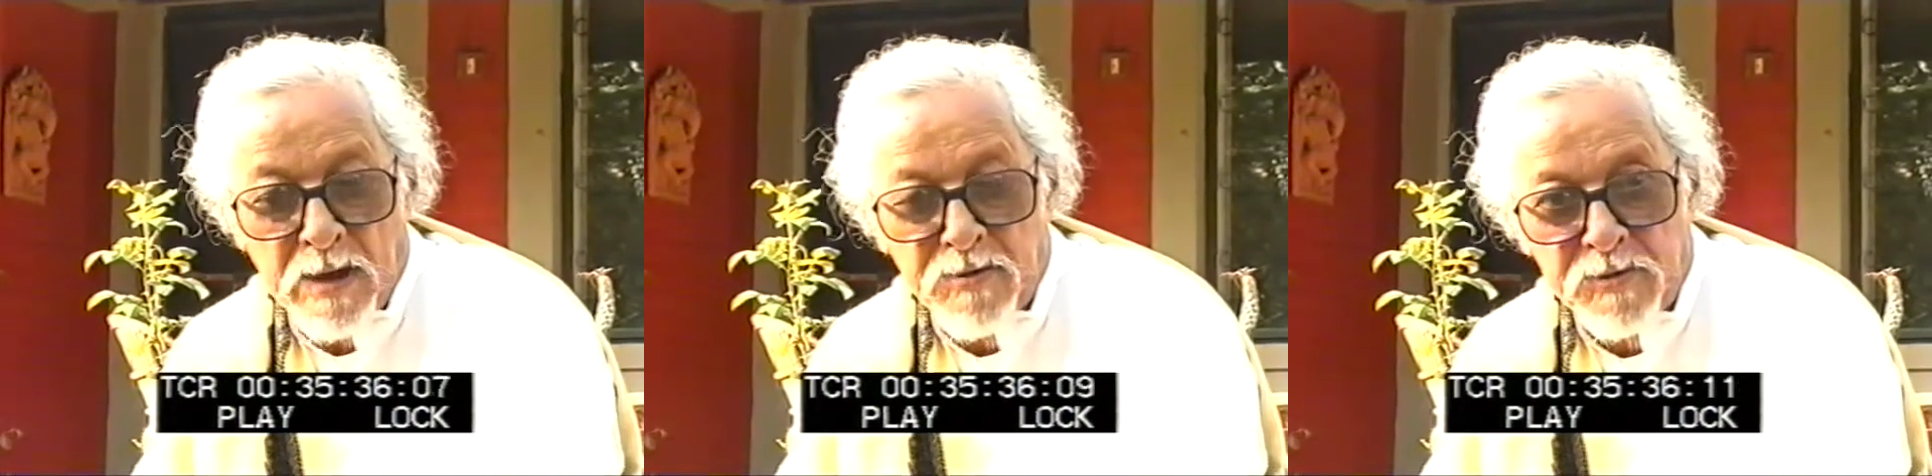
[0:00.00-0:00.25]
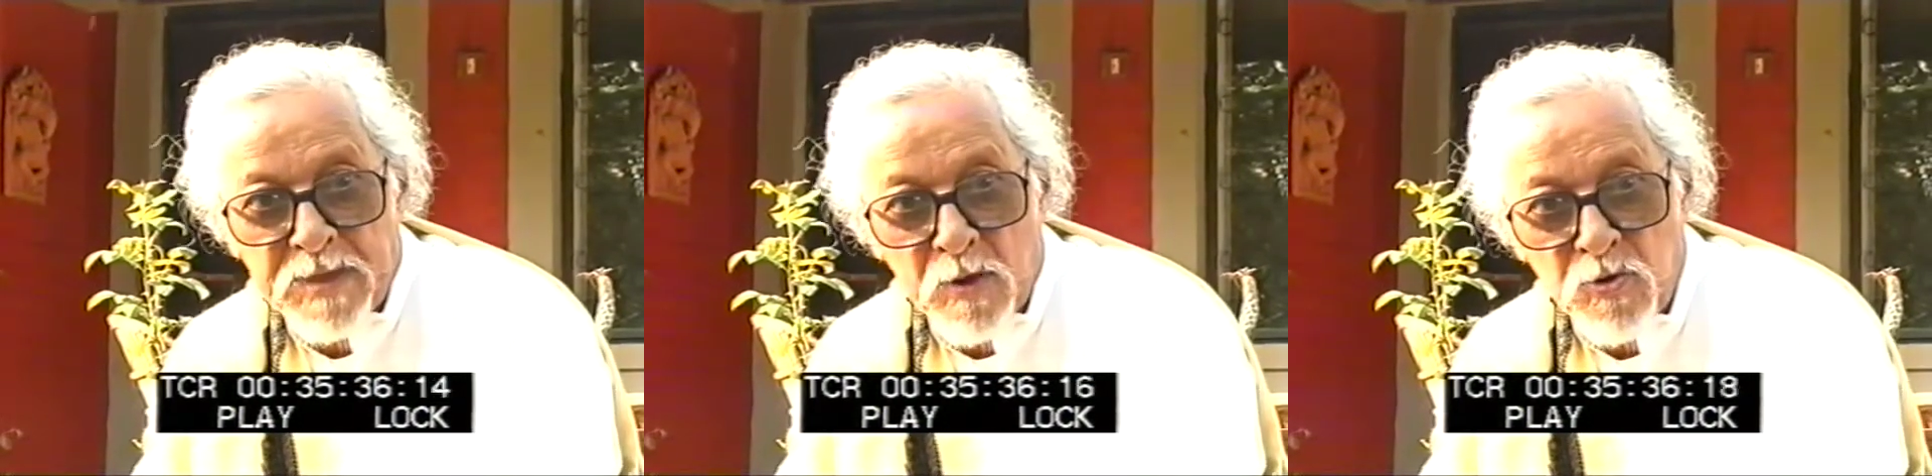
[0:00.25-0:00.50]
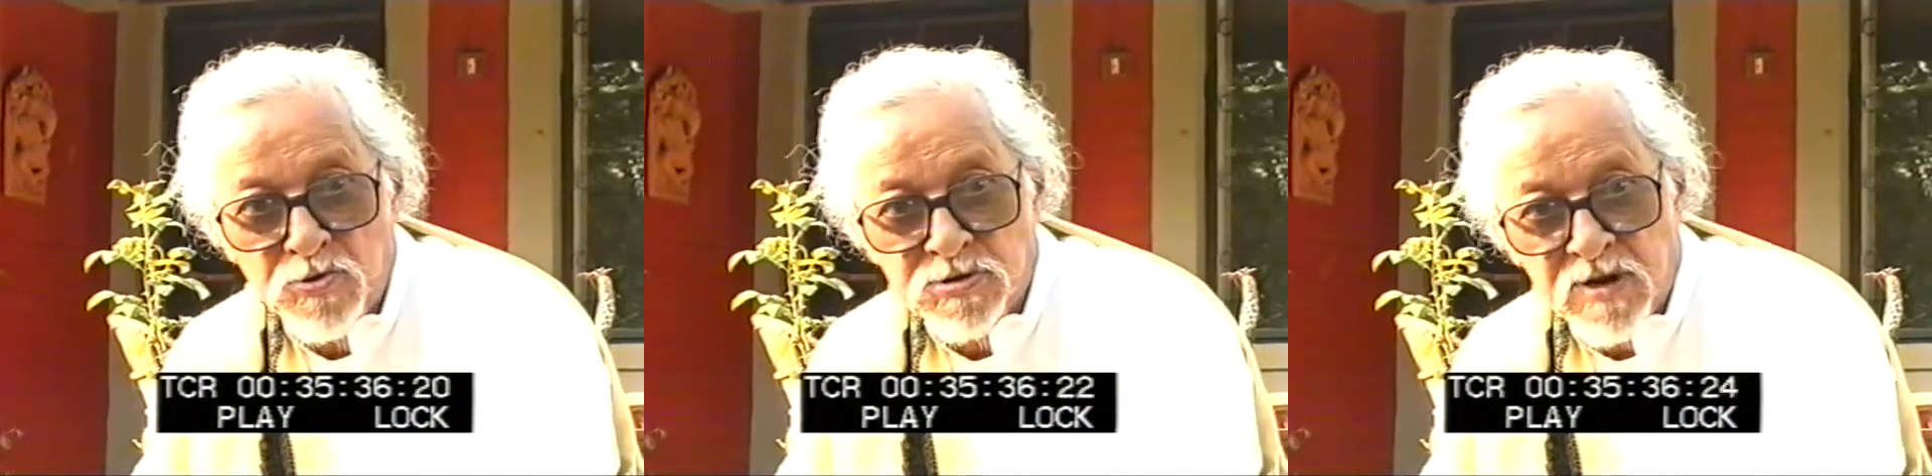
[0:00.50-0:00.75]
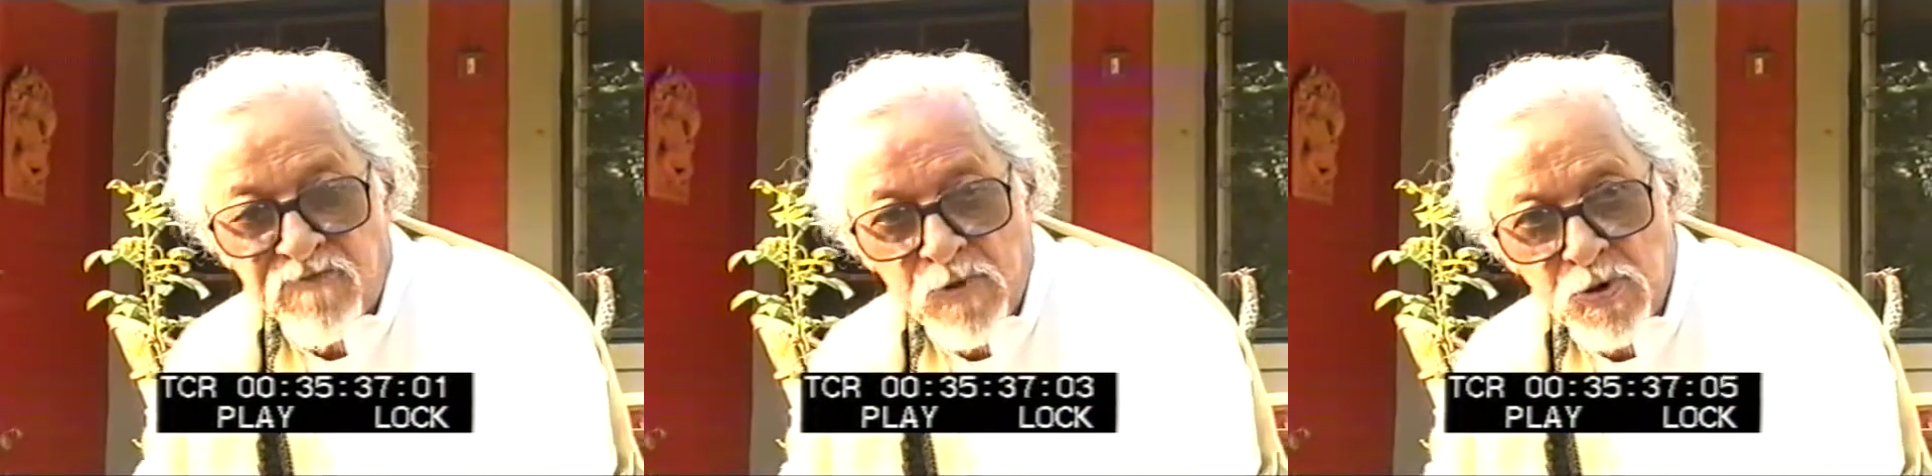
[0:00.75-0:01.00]
And
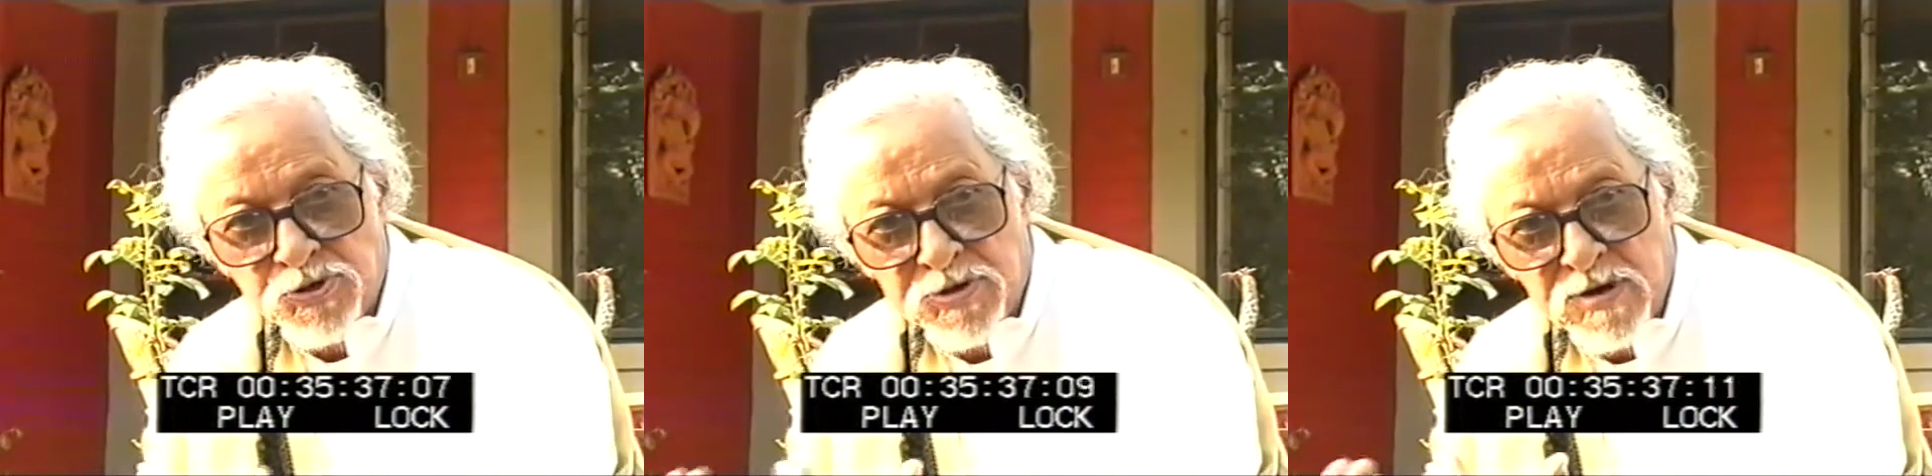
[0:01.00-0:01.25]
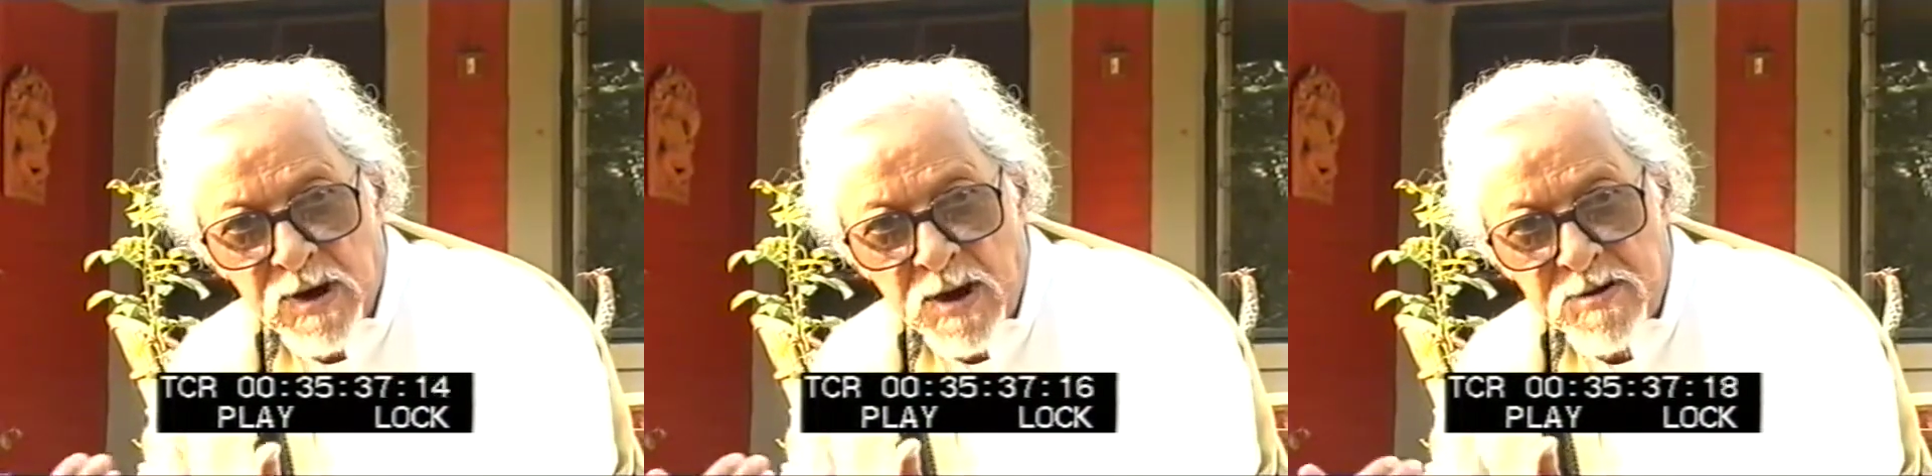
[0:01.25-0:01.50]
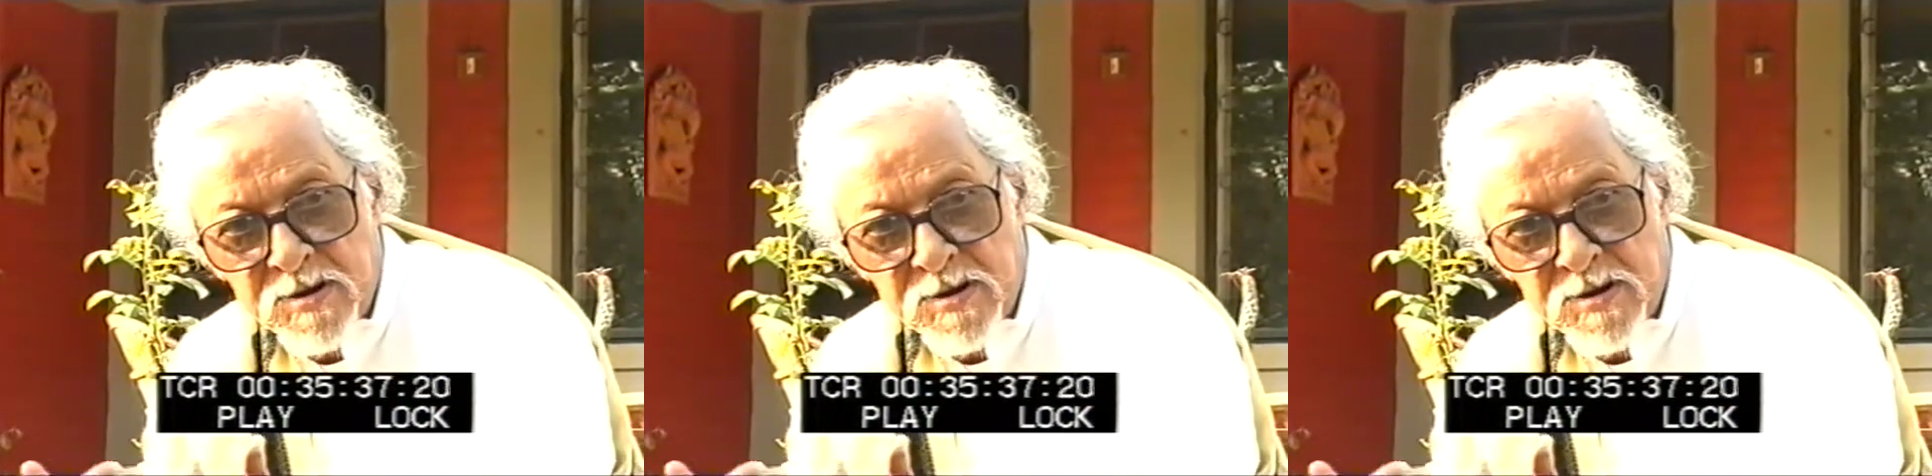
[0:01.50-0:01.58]
those revolutionary